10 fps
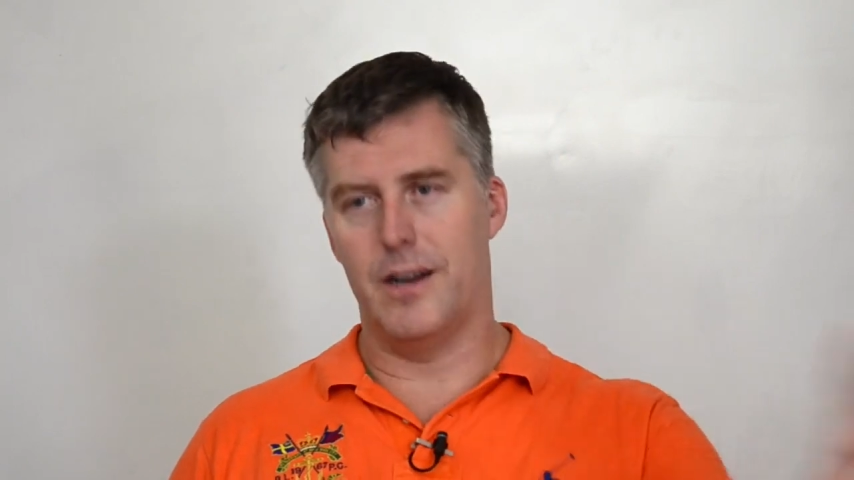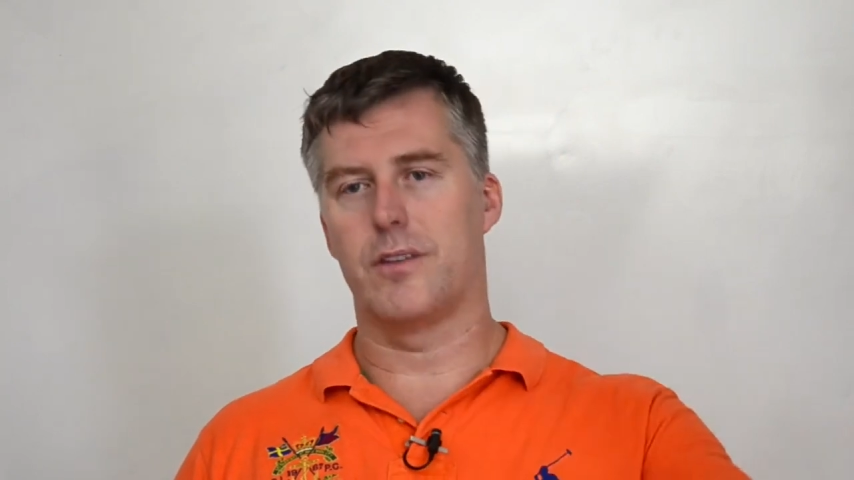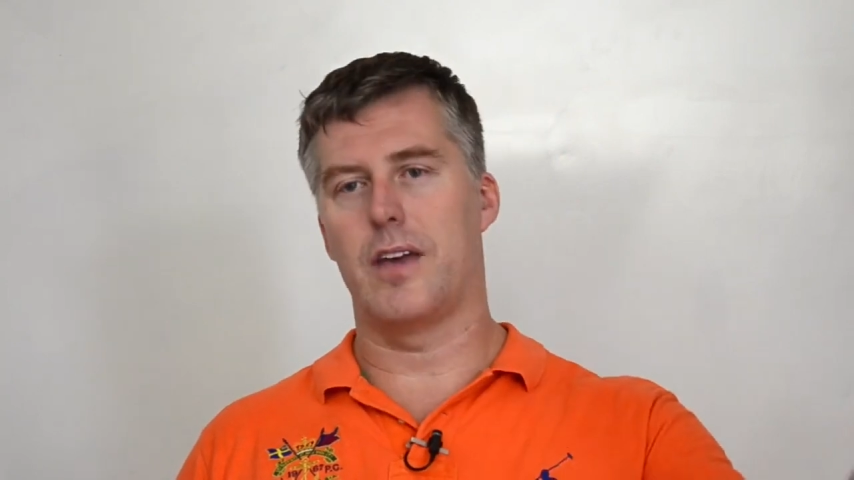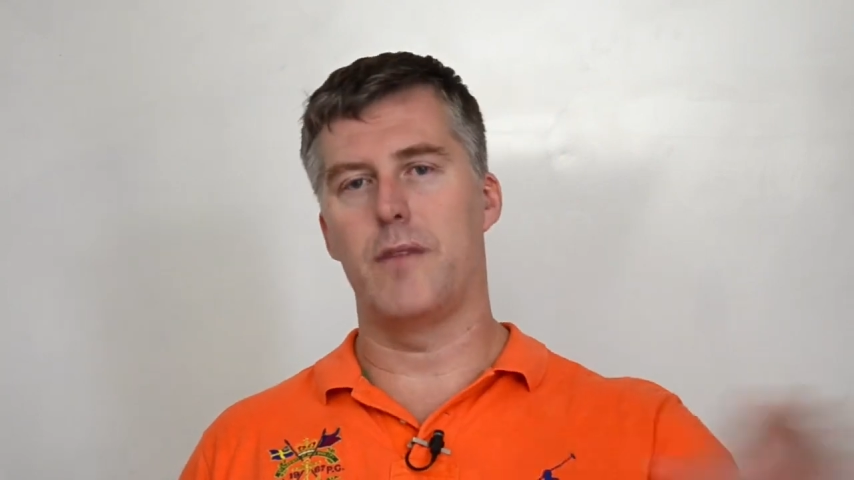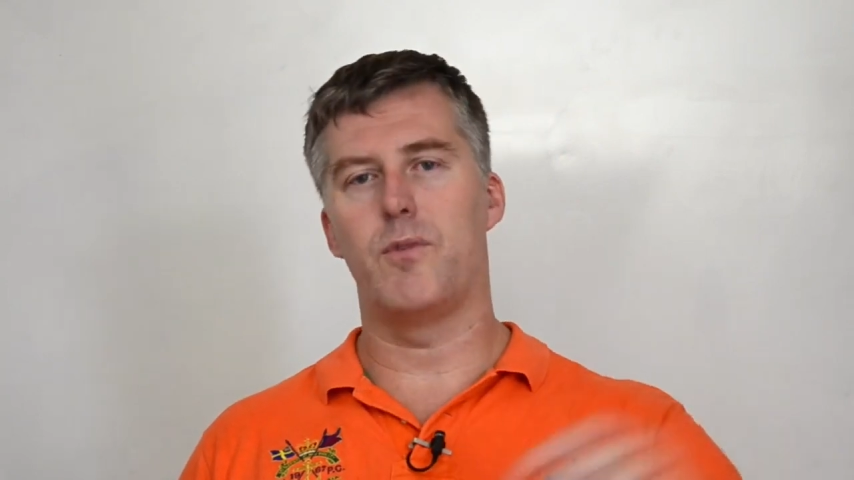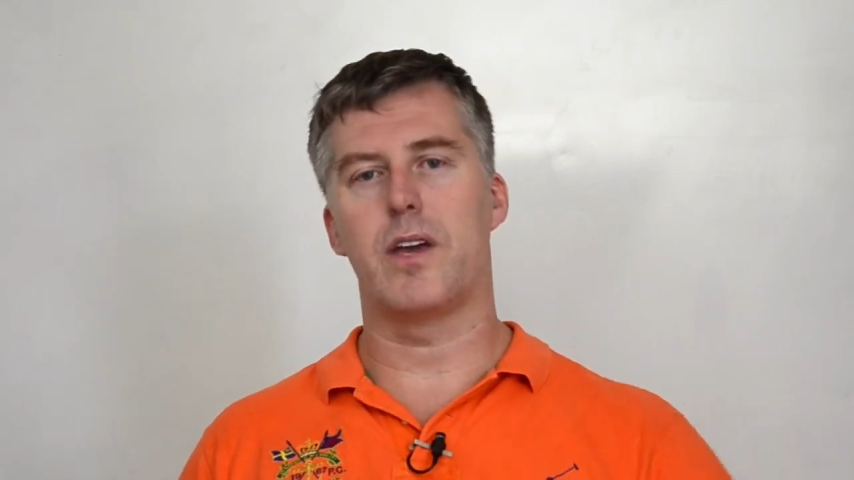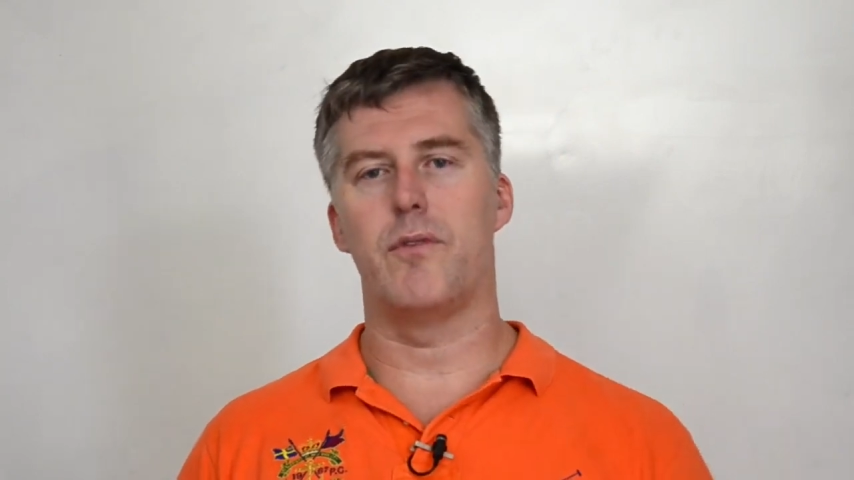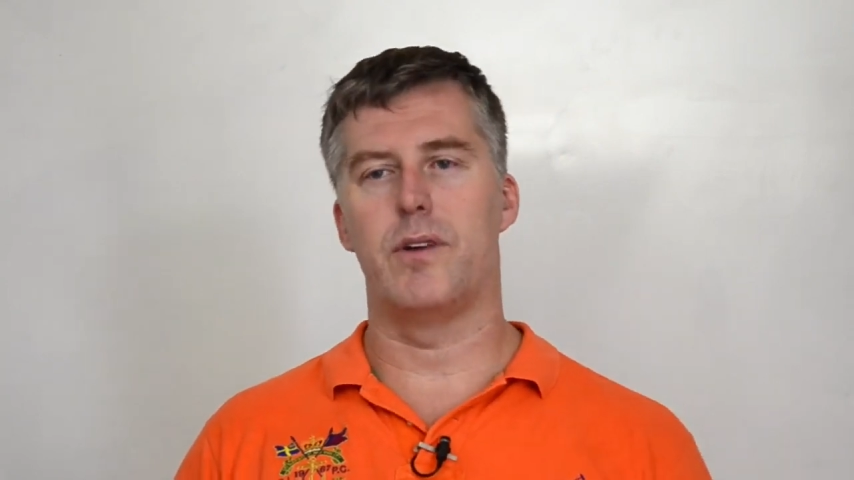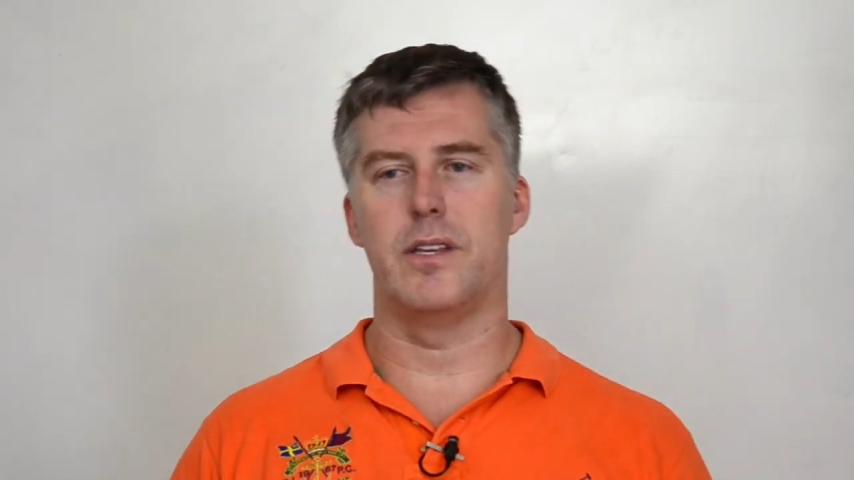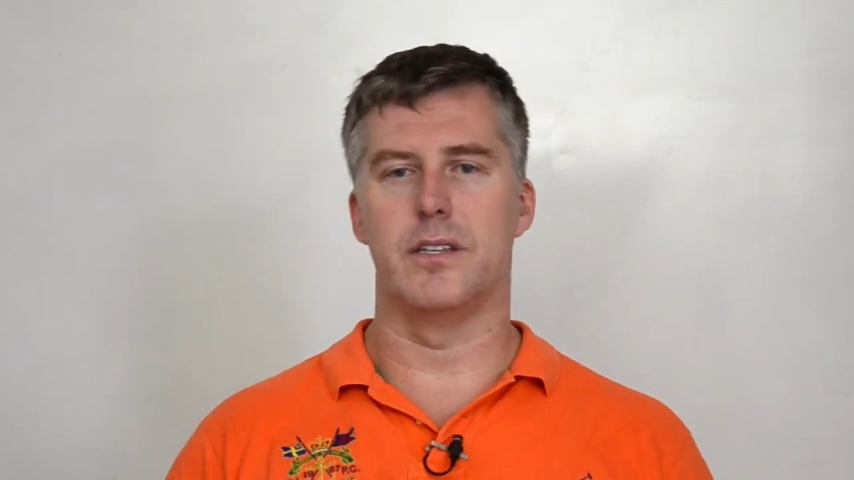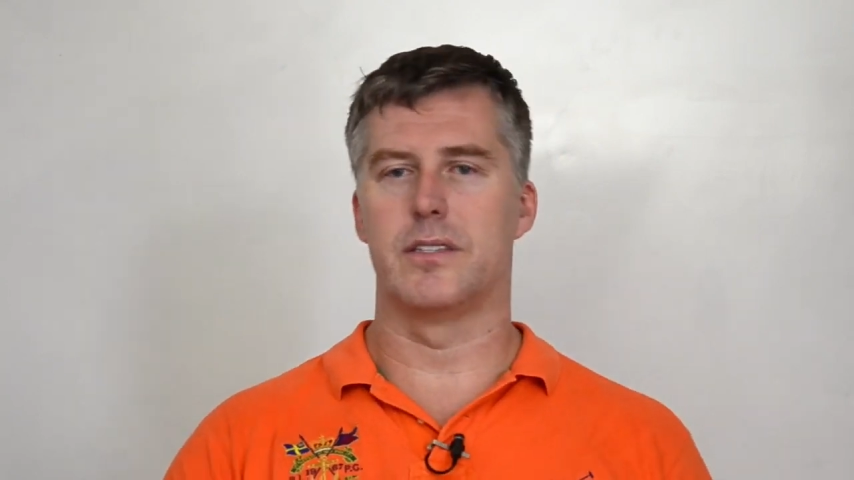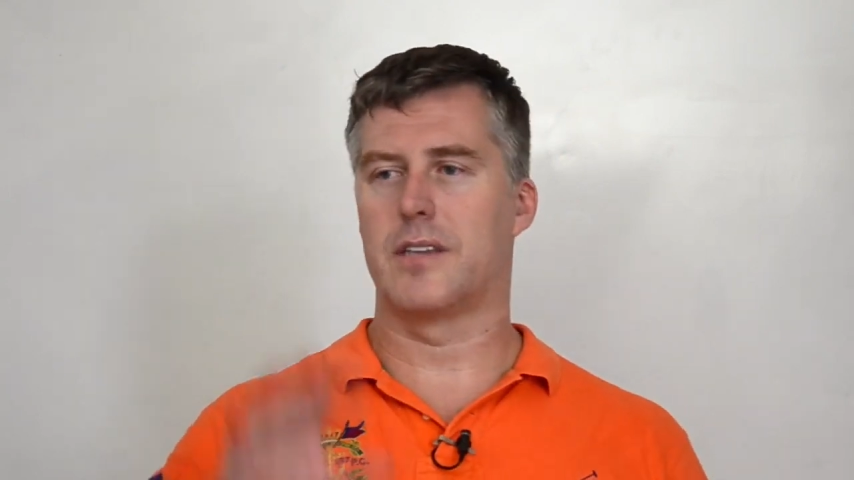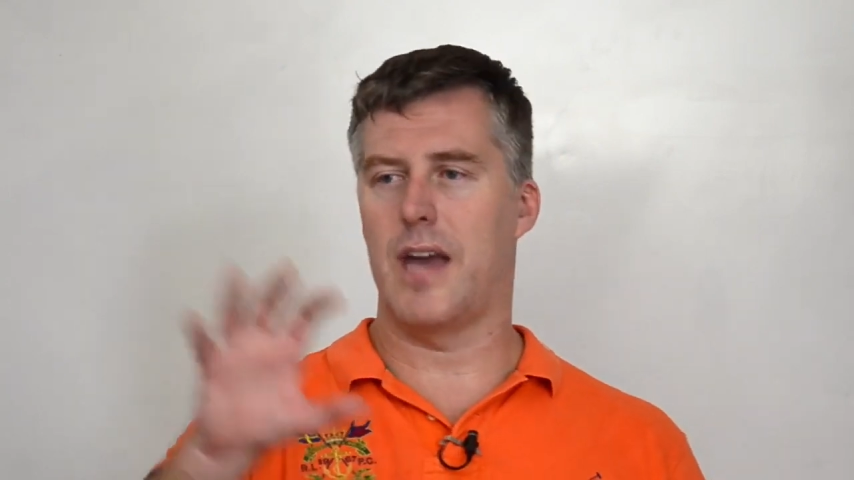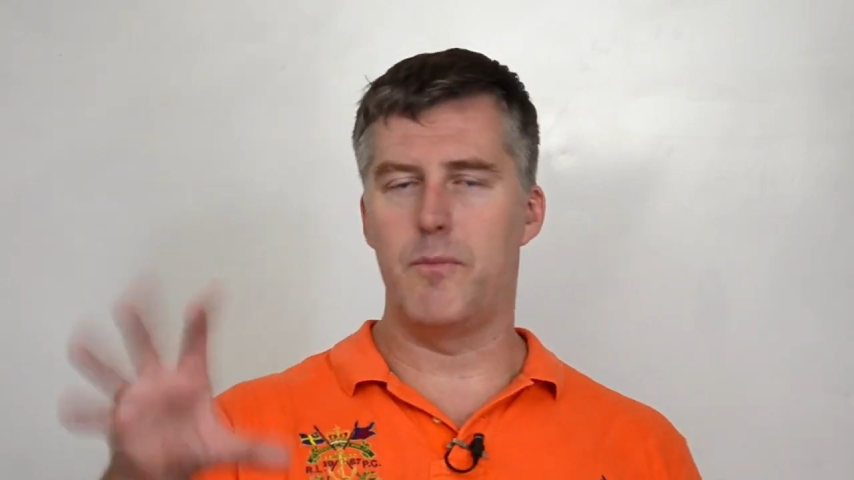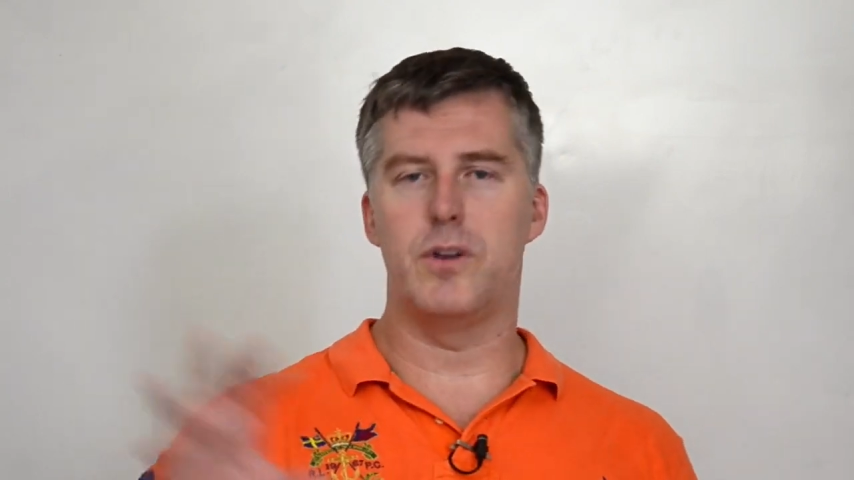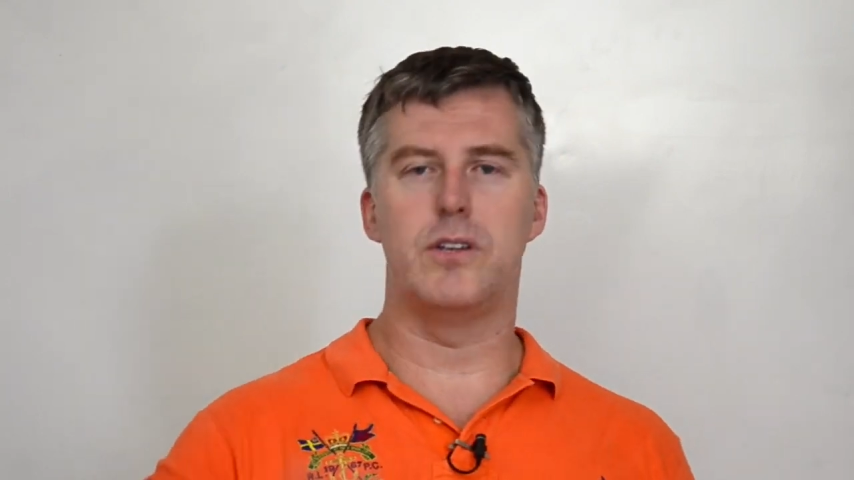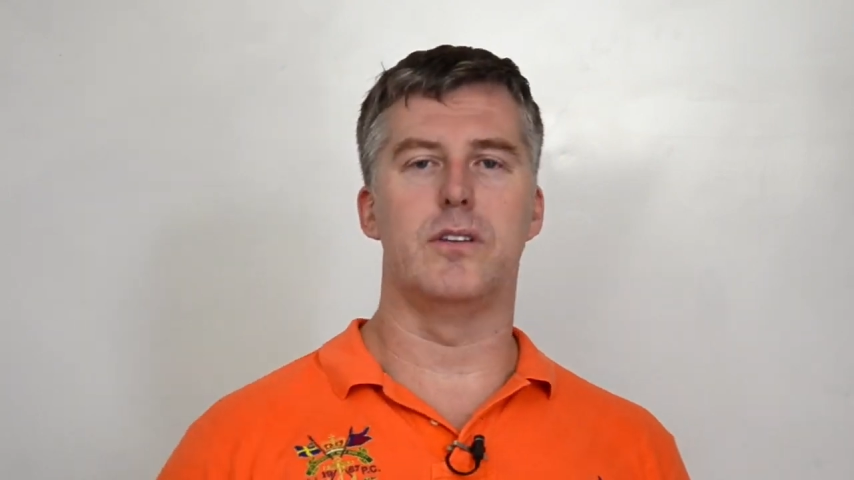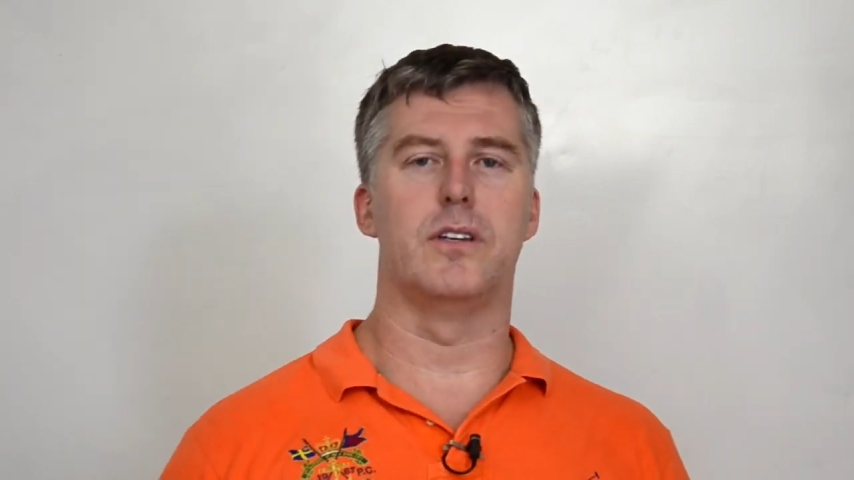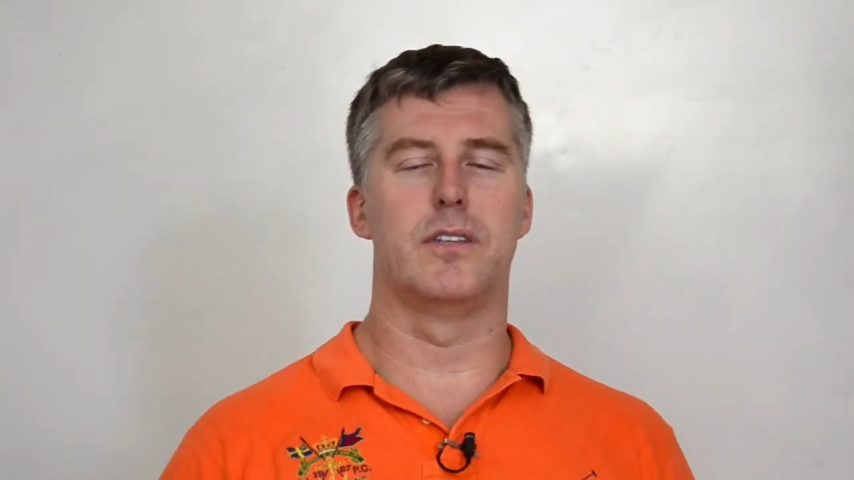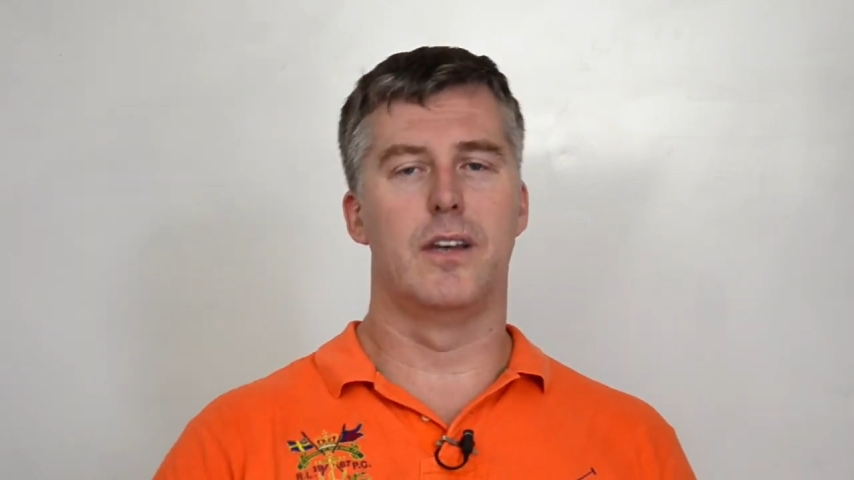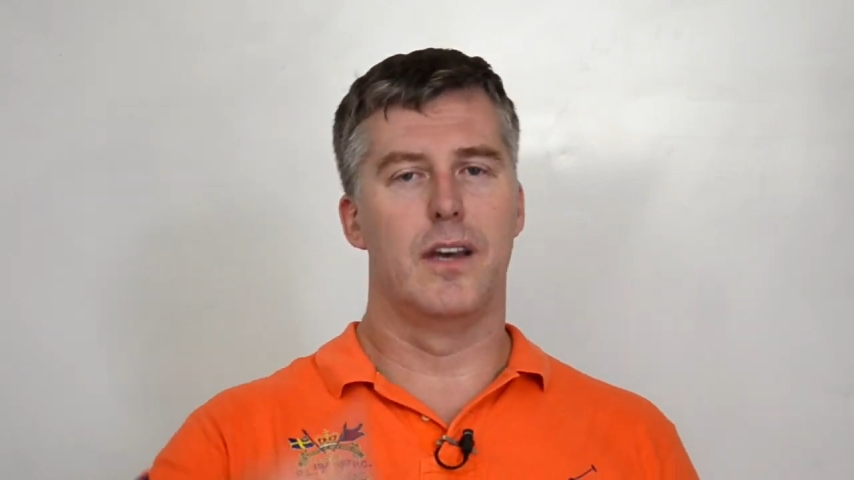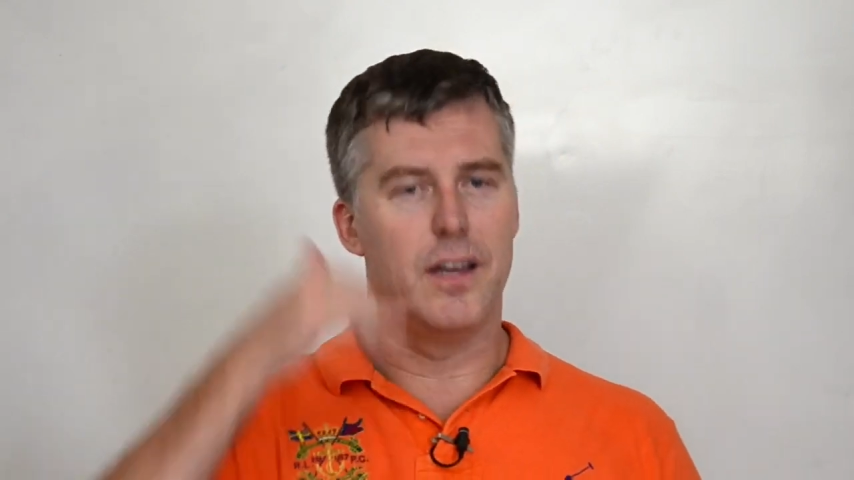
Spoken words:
can we get rid of this? Can we do this?